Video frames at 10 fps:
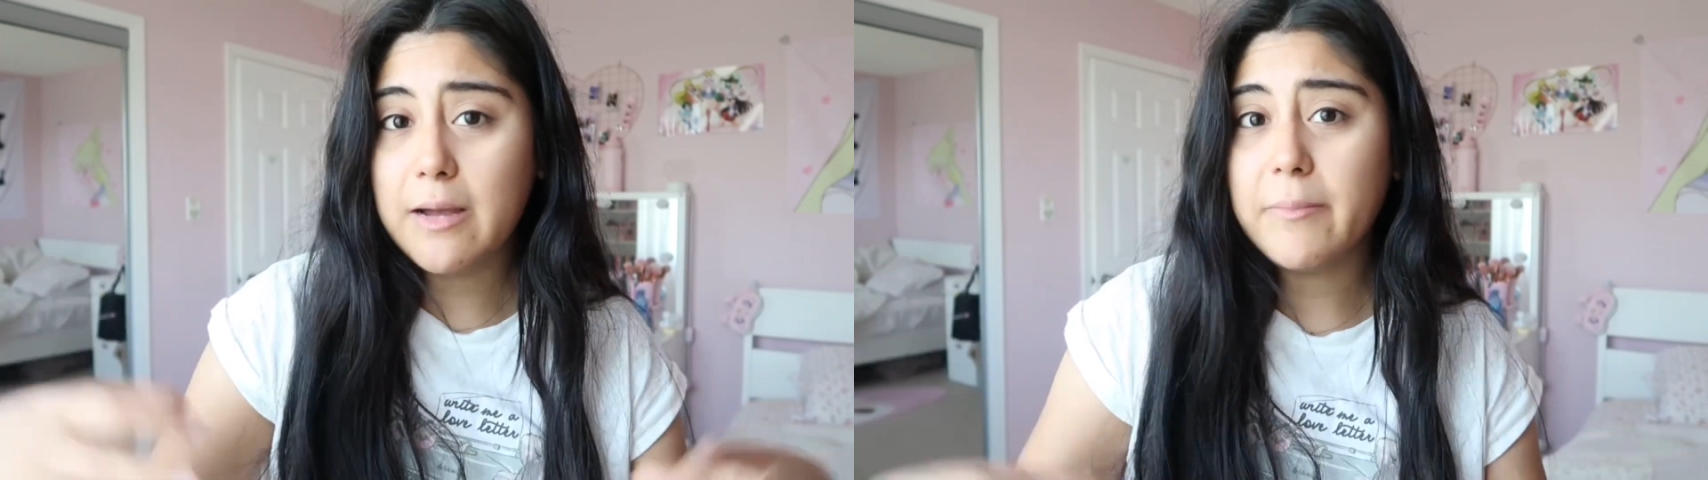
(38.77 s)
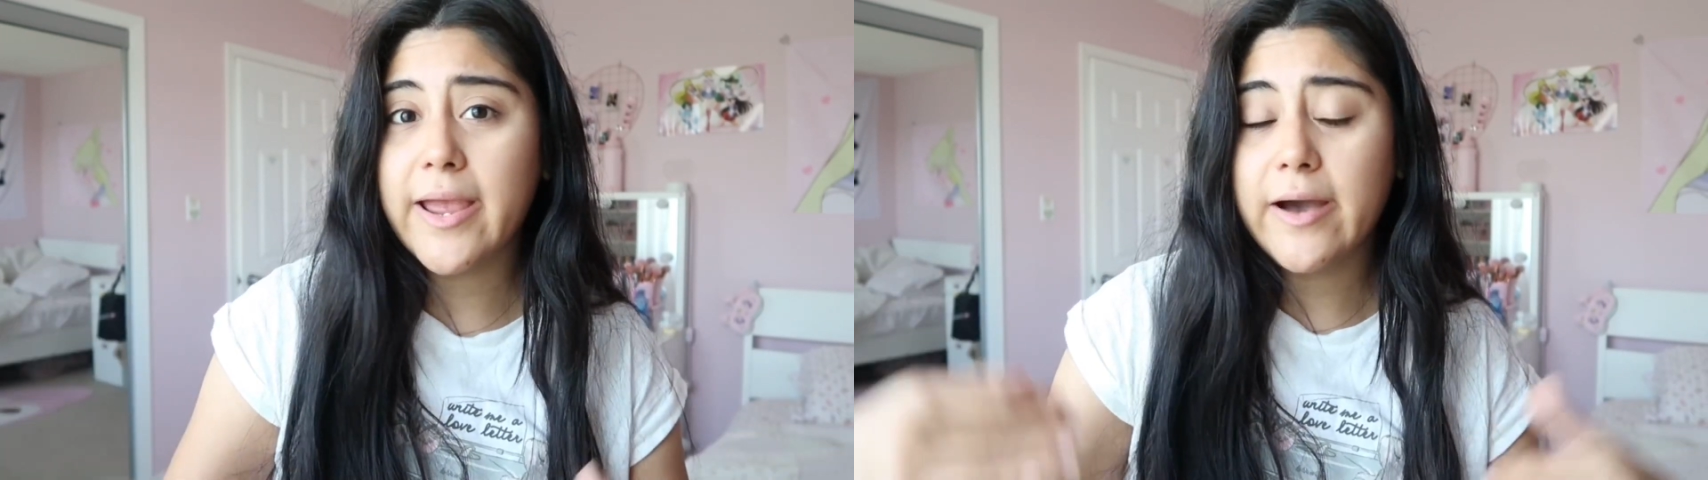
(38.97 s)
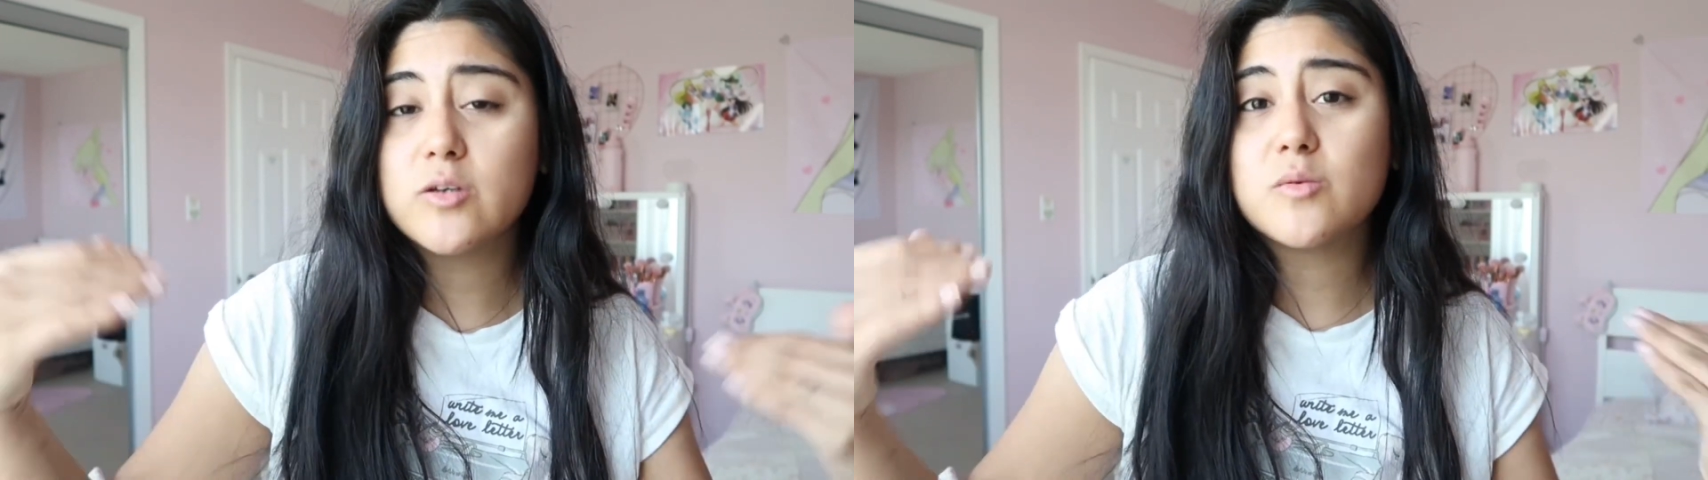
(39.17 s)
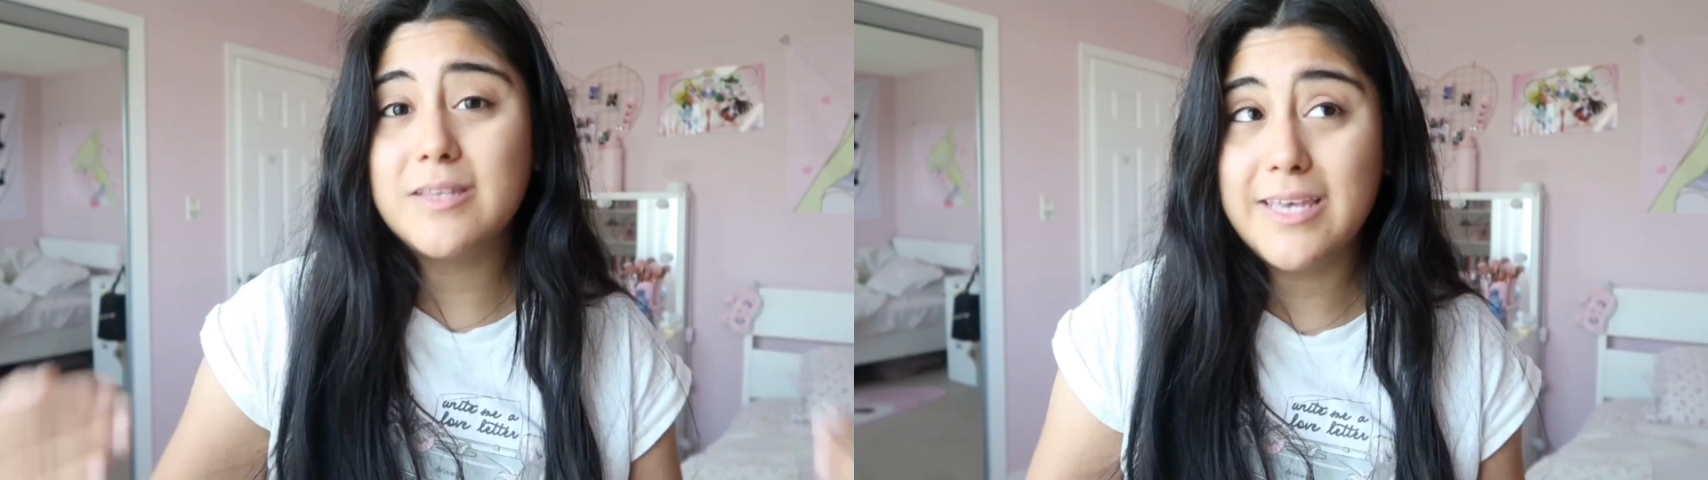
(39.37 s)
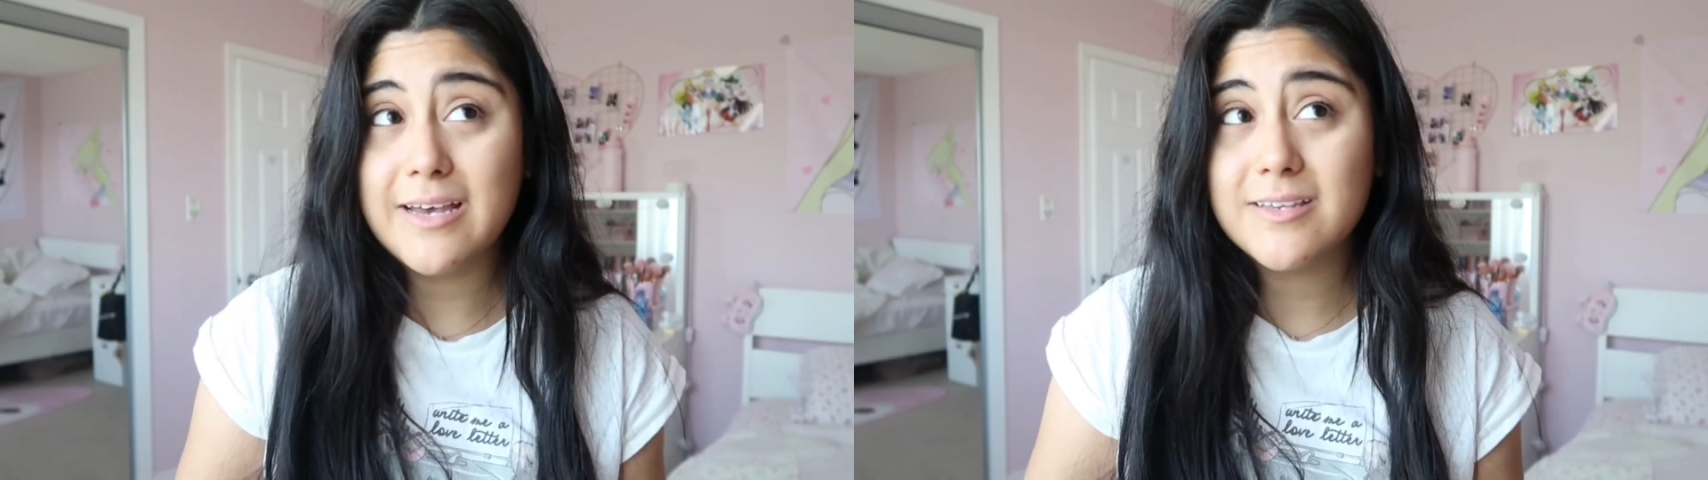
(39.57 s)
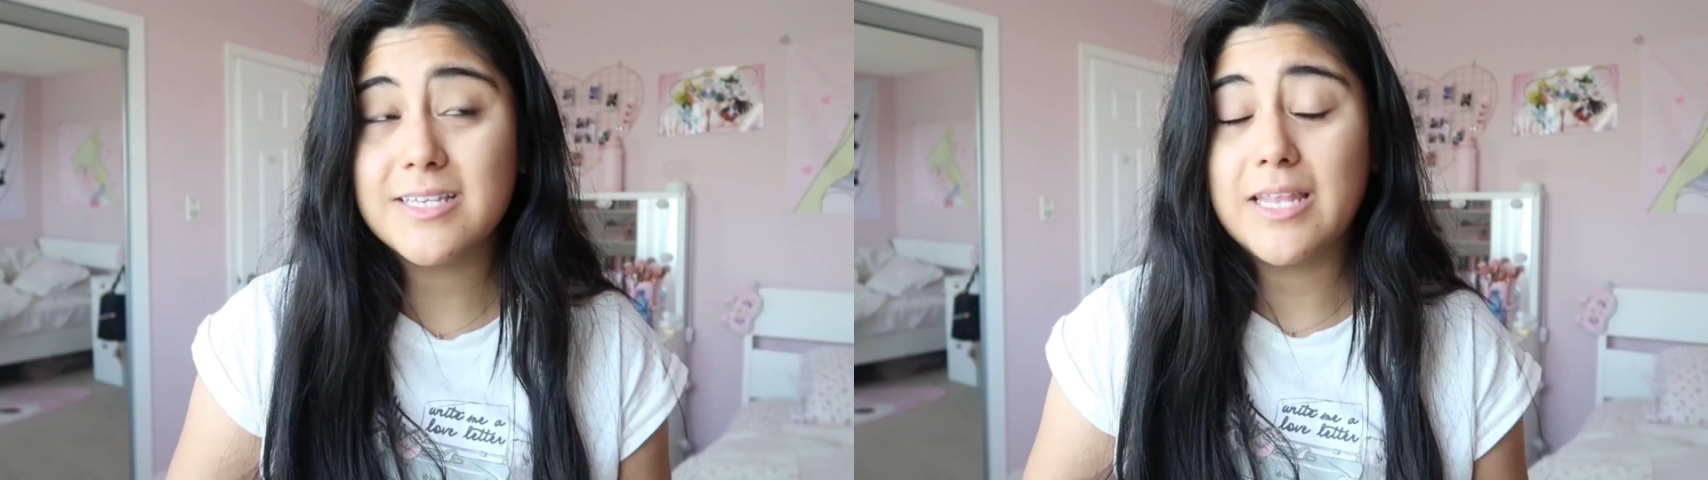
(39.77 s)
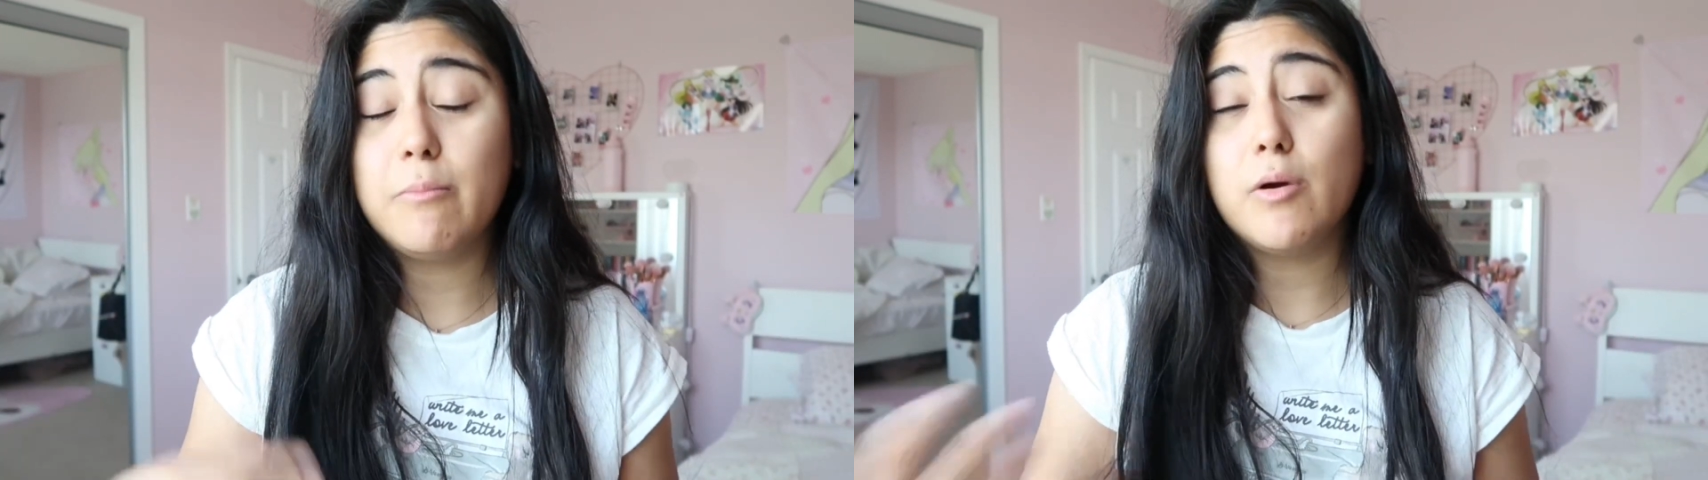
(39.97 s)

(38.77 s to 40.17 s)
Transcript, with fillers: at my house with guests and like